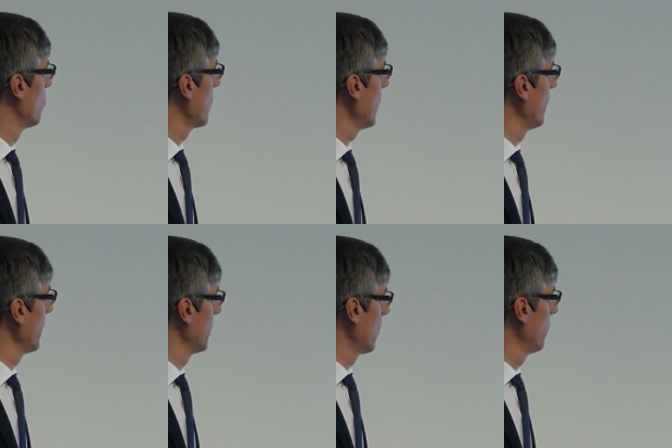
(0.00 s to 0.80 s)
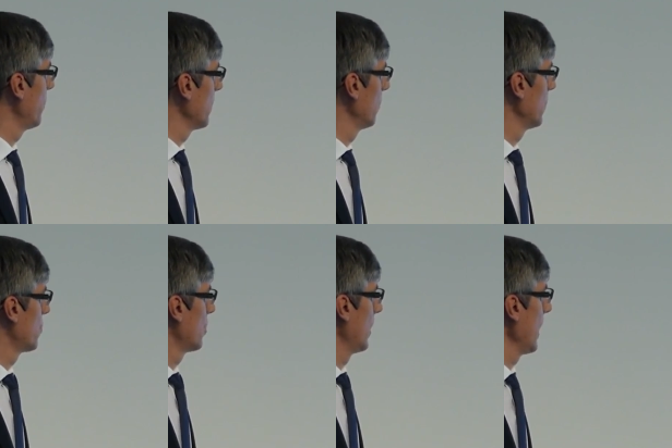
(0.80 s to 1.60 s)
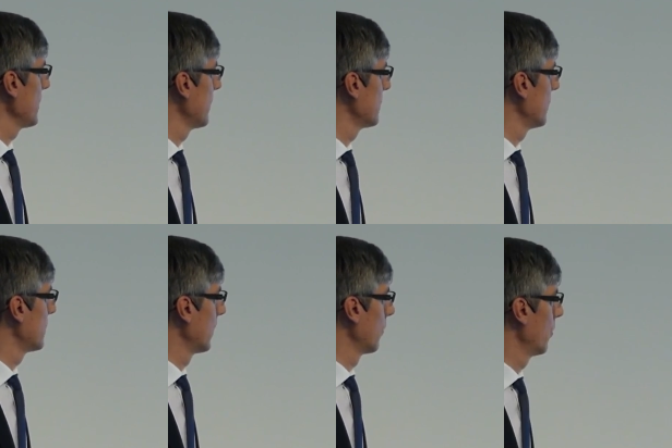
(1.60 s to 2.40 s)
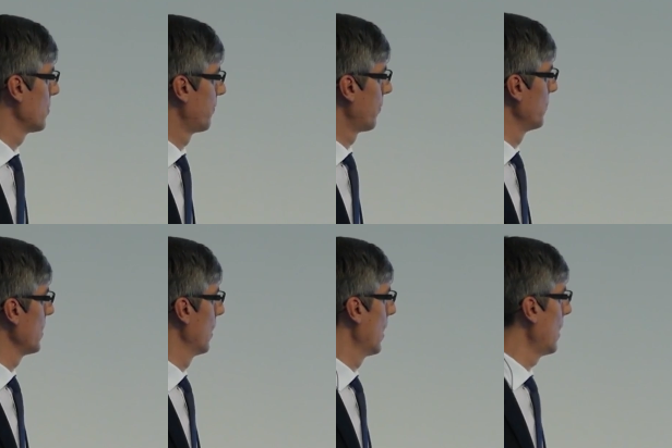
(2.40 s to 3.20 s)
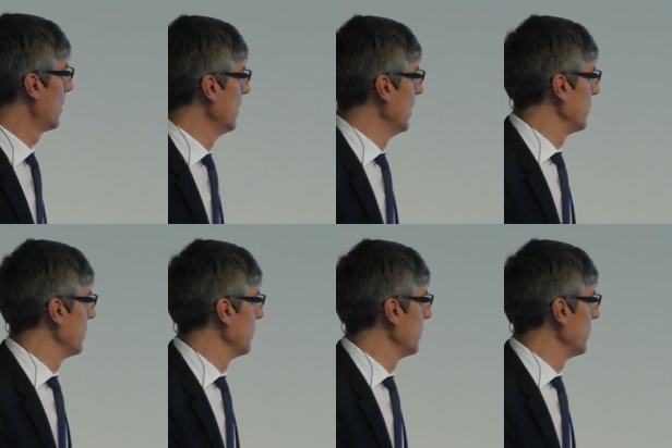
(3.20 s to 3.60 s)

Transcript: KUKA, a company which licensed this technology from DLR.